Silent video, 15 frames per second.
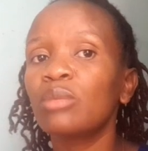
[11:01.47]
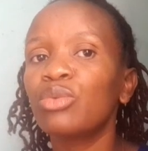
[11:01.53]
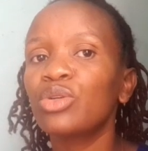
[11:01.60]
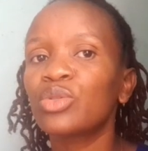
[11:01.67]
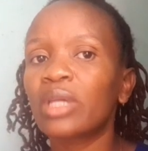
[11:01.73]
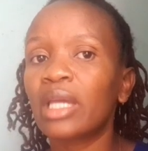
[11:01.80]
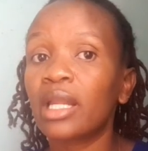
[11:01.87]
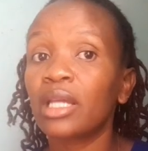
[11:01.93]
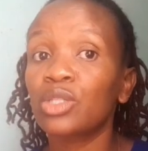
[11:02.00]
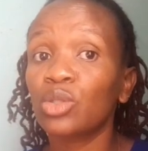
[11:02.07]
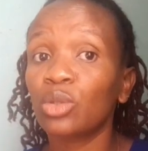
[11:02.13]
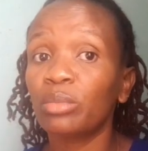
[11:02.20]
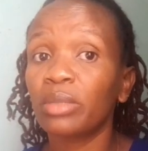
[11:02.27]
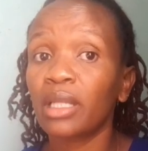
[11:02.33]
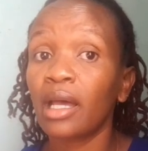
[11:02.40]
able to get a
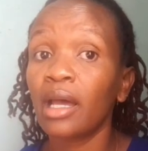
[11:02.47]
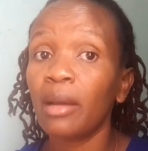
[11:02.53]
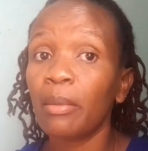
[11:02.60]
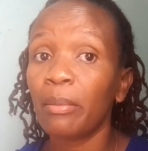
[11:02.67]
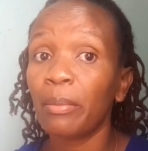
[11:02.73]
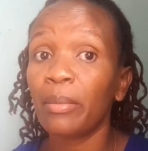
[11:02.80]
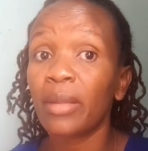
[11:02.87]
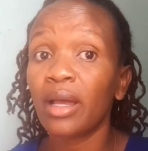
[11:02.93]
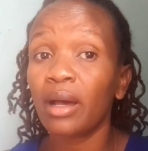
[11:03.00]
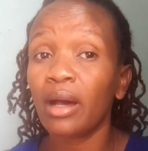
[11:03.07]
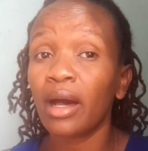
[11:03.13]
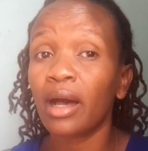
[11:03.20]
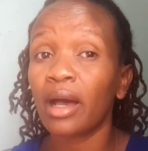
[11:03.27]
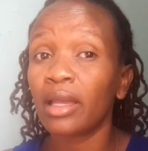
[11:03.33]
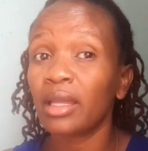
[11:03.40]
job in a
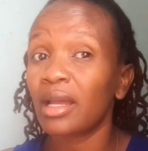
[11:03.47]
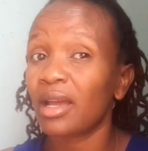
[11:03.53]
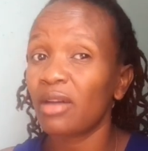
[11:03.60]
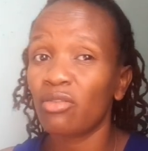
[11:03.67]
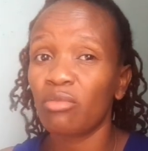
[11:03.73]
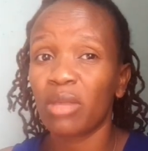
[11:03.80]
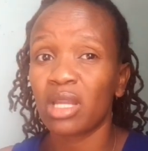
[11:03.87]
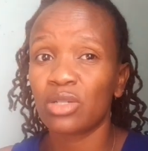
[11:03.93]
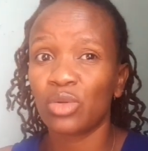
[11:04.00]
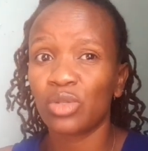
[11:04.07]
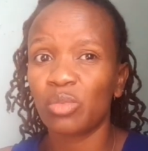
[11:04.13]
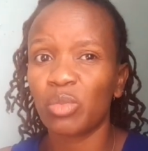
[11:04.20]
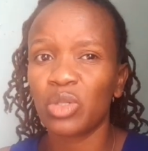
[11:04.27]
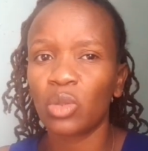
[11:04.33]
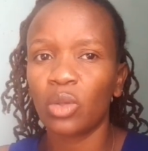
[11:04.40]
uh, in a government
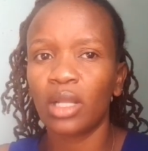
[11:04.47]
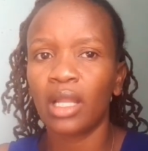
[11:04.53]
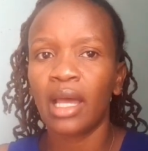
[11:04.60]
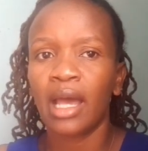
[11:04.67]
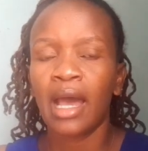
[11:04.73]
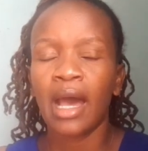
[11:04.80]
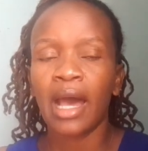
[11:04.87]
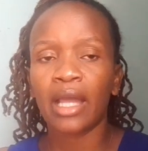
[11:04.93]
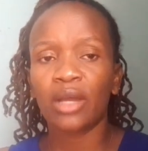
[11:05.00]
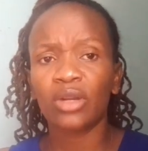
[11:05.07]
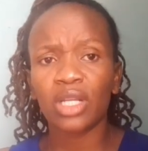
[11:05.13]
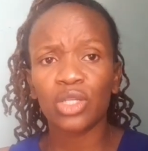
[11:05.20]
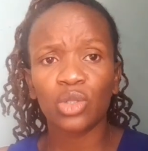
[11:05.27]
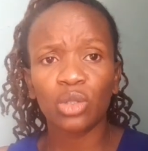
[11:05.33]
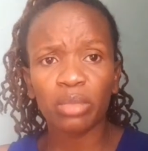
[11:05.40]
hospital. I got
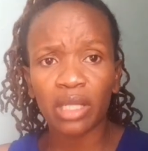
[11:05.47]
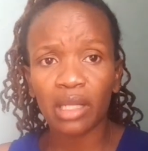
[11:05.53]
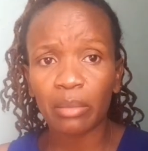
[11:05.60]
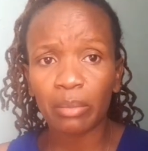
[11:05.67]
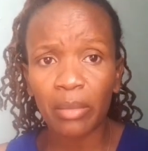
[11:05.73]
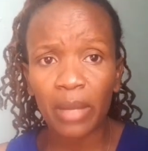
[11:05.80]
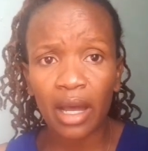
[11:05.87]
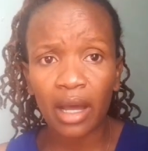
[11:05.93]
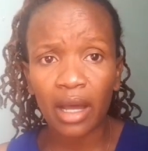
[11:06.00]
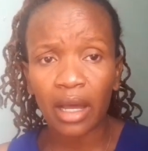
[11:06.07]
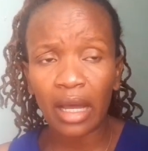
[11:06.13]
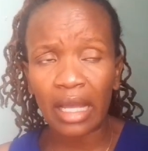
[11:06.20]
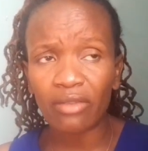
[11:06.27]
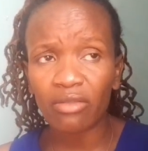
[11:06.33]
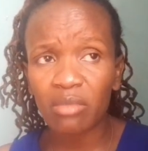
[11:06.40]
a job in uh,
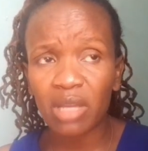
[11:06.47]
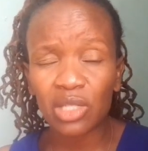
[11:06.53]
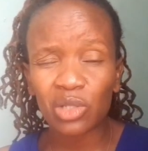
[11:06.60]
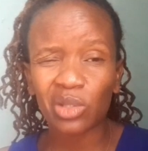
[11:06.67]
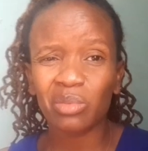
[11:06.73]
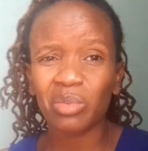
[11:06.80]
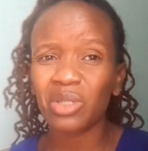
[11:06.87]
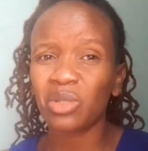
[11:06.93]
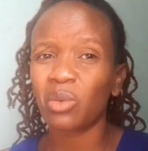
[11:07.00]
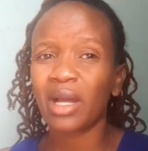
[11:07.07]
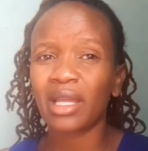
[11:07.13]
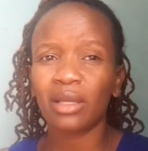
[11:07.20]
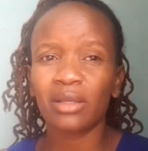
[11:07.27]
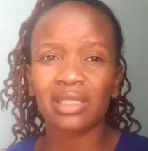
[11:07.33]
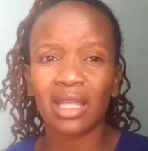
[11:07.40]
a government hospital, work,
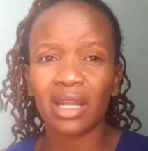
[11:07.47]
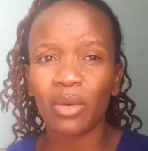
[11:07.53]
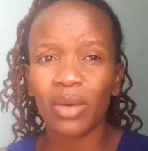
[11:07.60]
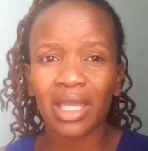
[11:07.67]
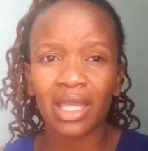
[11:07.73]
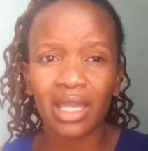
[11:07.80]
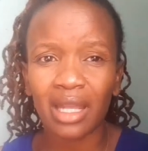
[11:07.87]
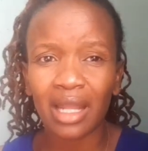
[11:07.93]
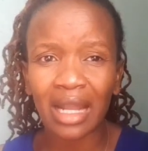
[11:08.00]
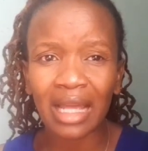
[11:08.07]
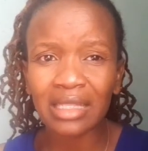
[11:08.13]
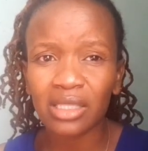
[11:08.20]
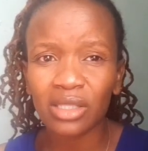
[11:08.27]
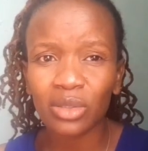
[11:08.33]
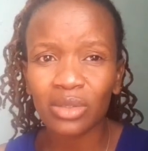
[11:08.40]
started working in an
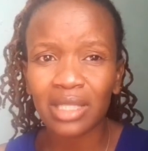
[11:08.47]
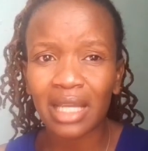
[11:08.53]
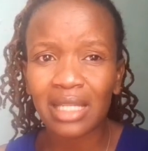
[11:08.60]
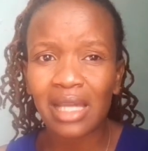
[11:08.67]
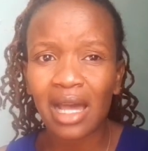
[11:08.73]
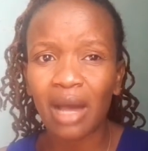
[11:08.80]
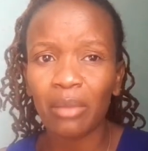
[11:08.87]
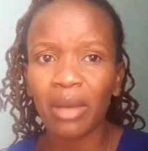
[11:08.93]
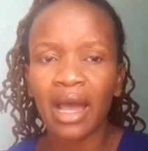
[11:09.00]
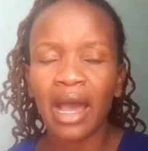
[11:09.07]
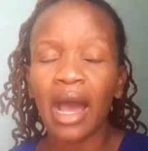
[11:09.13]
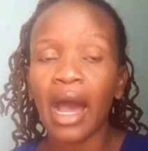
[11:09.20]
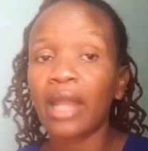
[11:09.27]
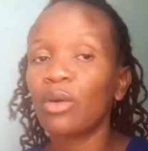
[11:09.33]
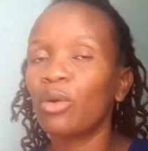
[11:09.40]
ICU setup,
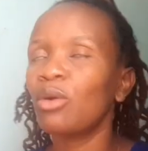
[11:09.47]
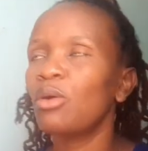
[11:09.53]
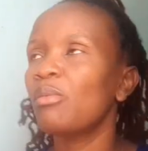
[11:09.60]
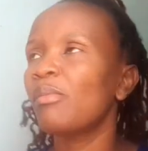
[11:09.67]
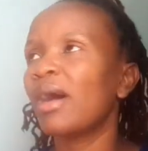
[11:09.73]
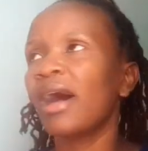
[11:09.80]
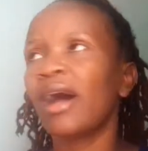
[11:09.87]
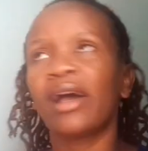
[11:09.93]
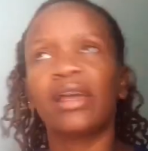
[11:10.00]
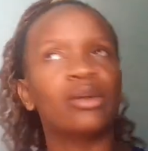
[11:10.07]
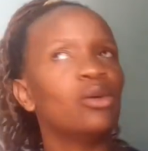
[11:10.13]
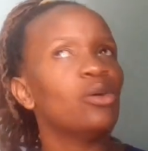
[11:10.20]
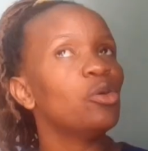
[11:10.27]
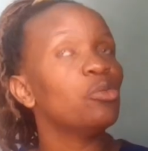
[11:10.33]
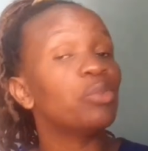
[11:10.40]
and oh my,
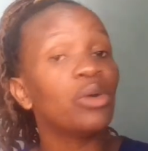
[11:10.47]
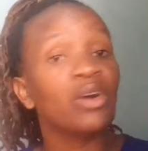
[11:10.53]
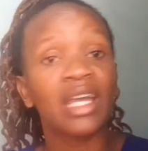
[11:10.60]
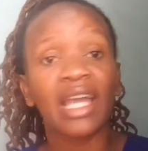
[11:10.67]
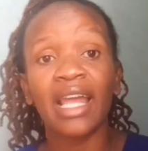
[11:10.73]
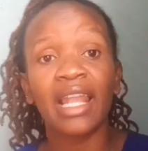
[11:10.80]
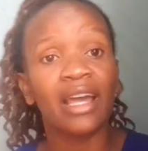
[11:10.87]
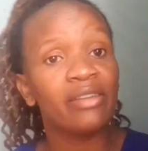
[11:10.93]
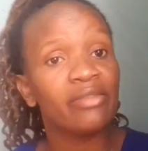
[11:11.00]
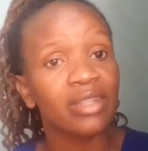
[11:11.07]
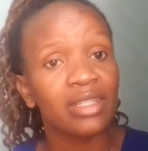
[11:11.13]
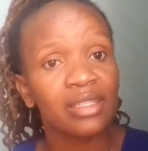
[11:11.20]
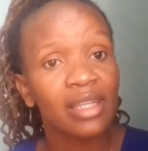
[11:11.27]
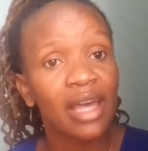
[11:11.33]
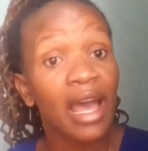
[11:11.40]
oh boy, I love
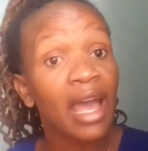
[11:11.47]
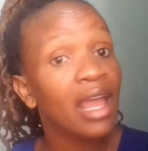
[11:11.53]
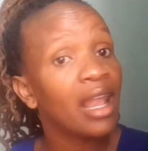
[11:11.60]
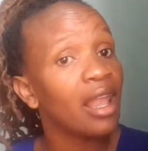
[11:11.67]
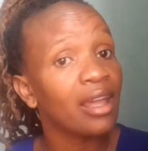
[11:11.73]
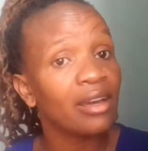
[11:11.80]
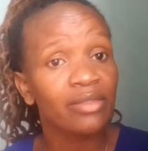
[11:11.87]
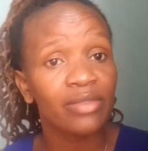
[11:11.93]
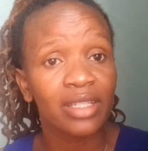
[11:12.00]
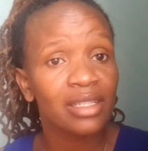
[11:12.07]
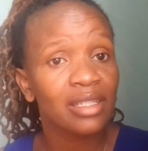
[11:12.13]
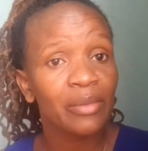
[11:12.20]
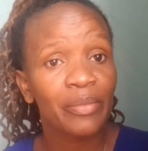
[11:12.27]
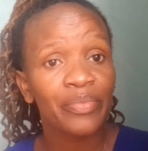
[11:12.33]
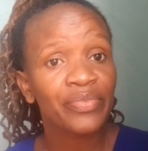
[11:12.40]
it. I love it.
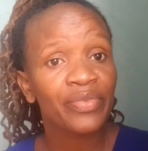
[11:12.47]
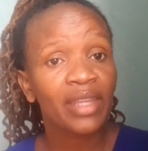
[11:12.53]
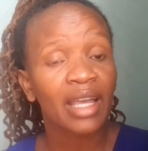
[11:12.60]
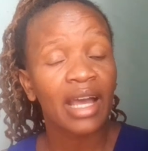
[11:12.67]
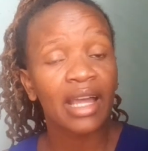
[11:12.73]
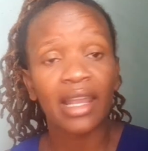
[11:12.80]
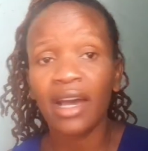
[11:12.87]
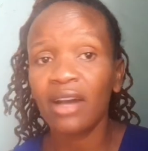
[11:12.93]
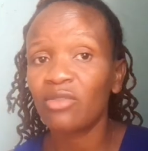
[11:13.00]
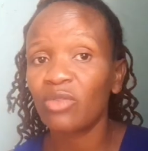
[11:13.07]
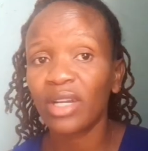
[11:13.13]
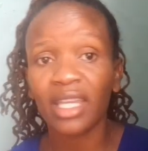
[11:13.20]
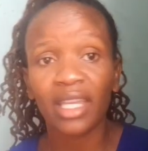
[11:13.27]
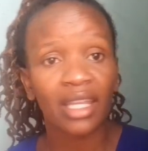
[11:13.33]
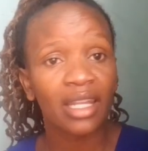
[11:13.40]
I love
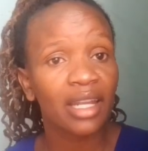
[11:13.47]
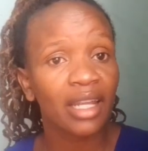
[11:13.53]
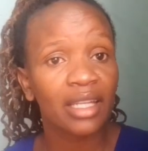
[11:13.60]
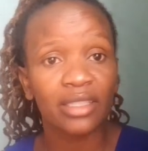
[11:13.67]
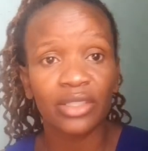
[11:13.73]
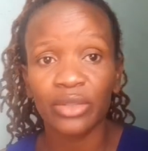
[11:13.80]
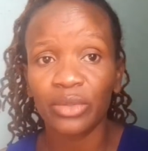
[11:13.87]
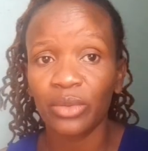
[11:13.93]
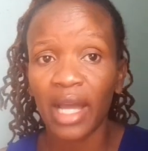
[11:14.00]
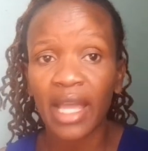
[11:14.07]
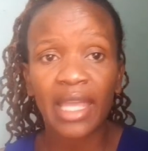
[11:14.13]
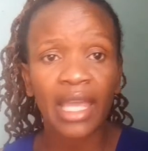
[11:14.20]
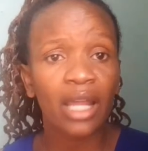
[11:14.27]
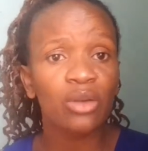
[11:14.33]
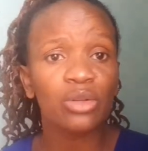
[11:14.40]
working in an ICU. I
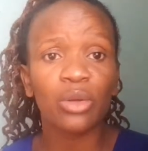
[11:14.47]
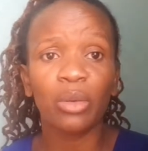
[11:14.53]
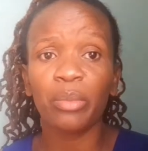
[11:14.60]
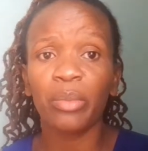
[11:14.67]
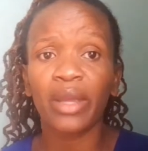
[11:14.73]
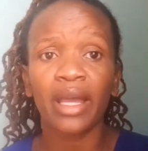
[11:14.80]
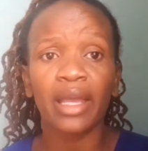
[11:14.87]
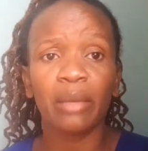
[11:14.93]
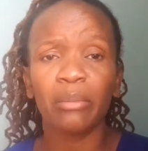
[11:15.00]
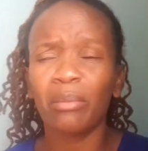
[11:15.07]
cannot compare